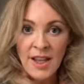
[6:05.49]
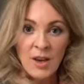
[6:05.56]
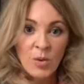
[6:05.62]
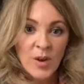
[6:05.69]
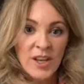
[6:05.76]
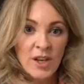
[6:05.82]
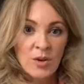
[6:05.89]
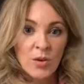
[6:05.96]
we
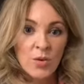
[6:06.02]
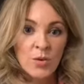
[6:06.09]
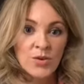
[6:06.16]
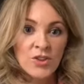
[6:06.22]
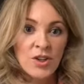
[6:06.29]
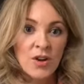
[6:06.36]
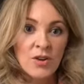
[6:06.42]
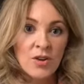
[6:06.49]
can
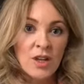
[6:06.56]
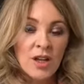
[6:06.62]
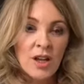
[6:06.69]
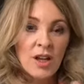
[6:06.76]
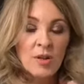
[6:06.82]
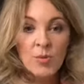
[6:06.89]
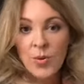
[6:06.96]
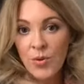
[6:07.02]
also
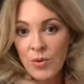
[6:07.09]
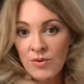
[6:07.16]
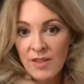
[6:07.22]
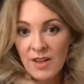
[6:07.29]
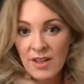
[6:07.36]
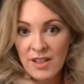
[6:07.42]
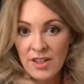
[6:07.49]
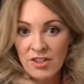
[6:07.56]
improve the
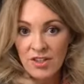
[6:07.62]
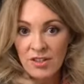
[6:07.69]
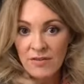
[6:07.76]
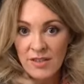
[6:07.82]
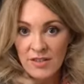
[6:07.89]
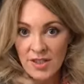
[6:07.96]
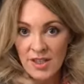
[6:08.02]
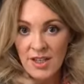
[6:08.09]
condition of
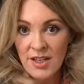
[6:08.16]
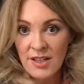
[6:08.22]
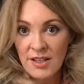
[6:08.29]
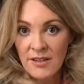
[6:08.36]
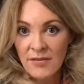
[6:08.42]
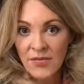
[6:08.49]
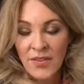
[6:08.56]
the skin.